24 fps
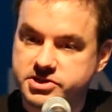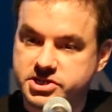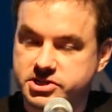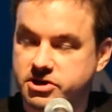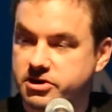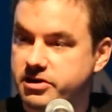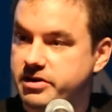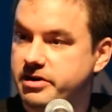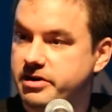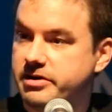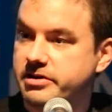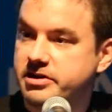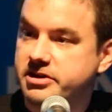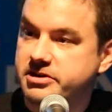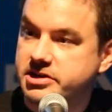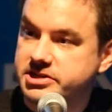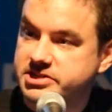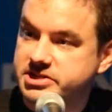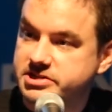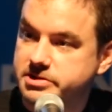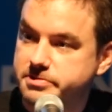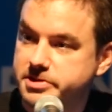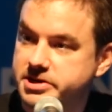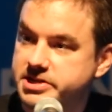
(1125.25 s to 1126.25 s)
certain
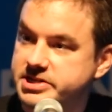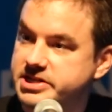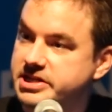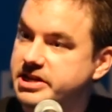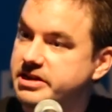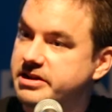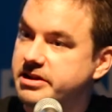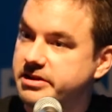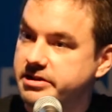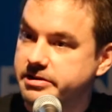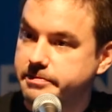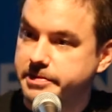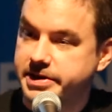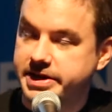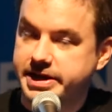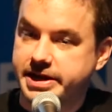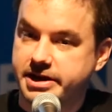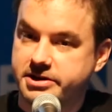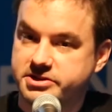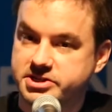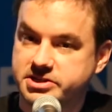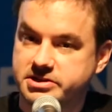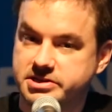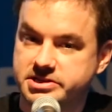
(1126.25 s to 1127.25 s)
customers and another big
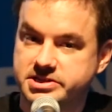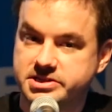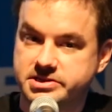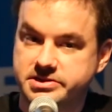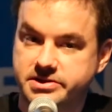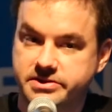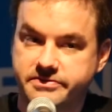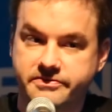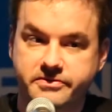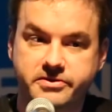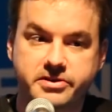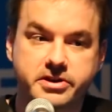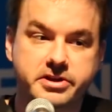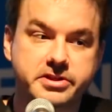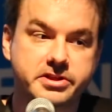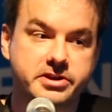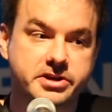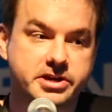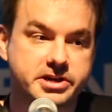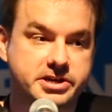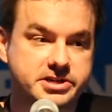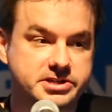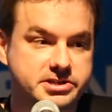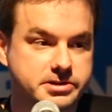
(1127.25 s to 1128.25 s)
couch cluster for other
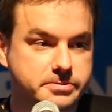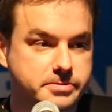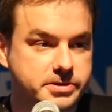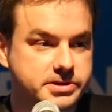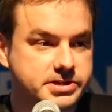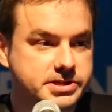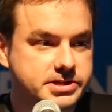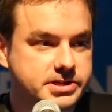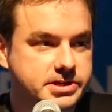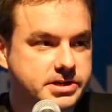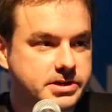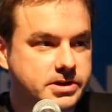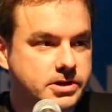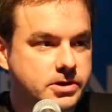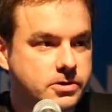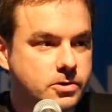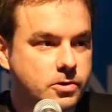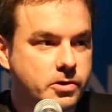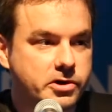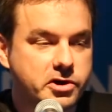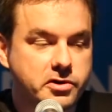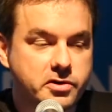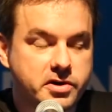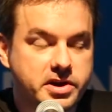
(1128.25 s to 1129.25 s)
customers.
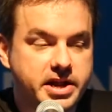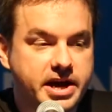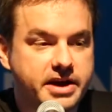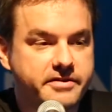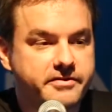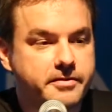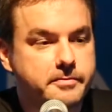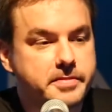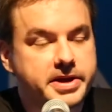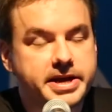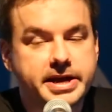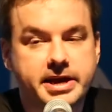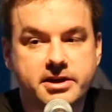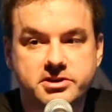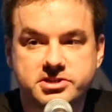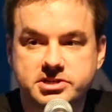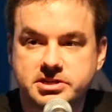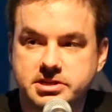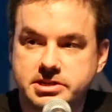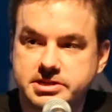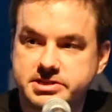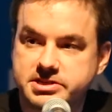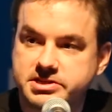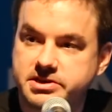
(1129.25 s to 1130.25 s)
Or you could have a big couch
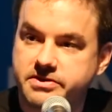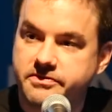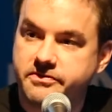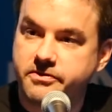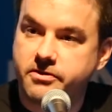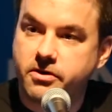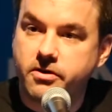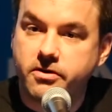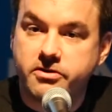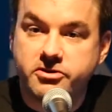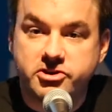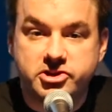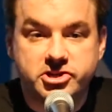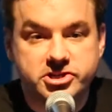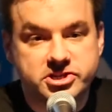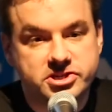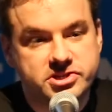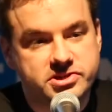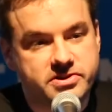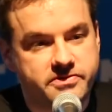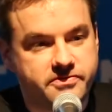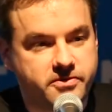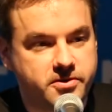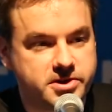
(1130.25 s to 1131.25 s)
cluster for
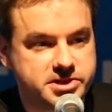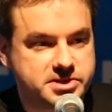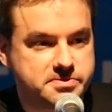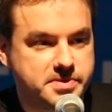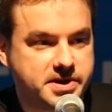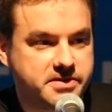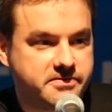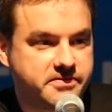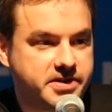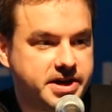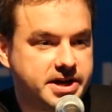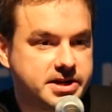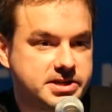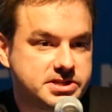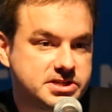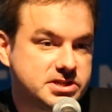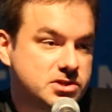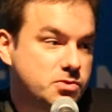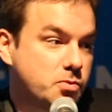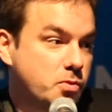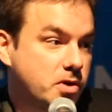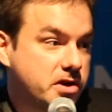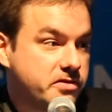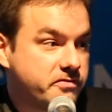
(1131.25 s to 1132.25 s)
just your voicemail files
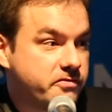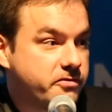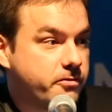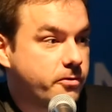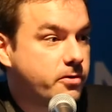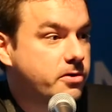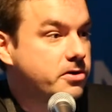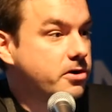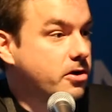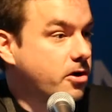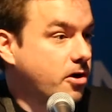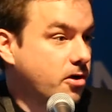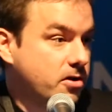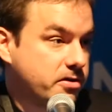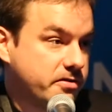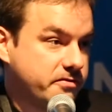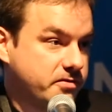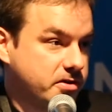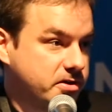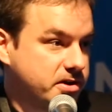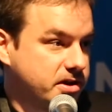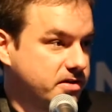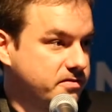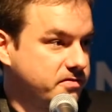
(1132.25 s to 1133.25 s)
and one for all
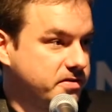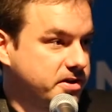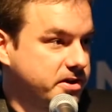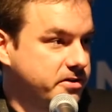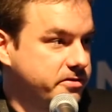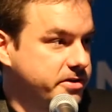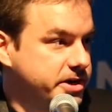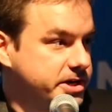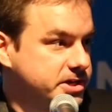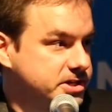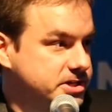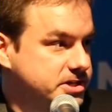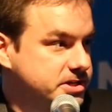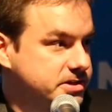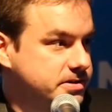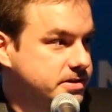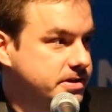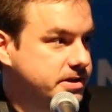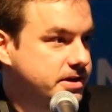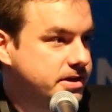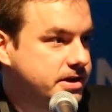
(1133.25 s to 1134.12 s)
of your configuration.